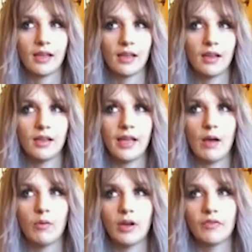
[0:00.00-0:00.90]
yeah,
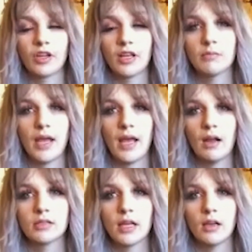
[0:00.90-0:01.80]
whatever, because in my head I was
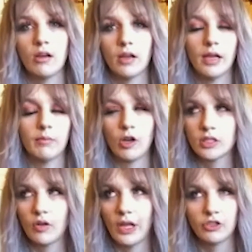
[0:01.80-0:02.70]
like, okay, but I'll
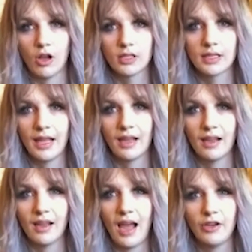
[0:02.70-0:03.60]
still get drugs. Like,
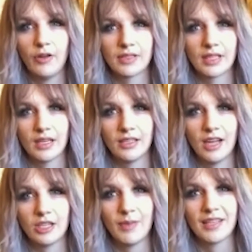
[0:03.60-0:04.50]
I knew he wasn't gonna
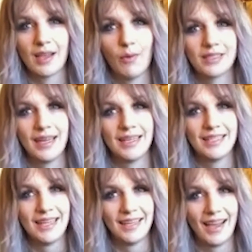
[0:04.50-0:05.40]
touch me because I wasn't
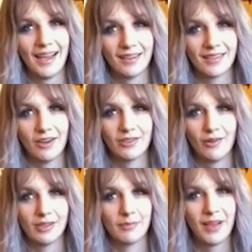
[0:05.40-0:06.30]
18 yet, because
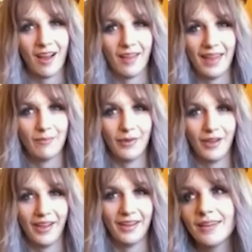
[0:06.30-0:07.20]
Arizona's big on that,
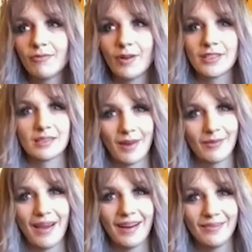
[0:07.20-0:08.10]
but wasn't smart
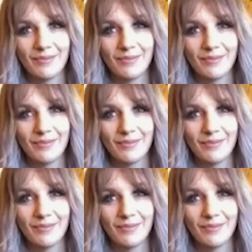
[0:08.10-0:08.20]
about it.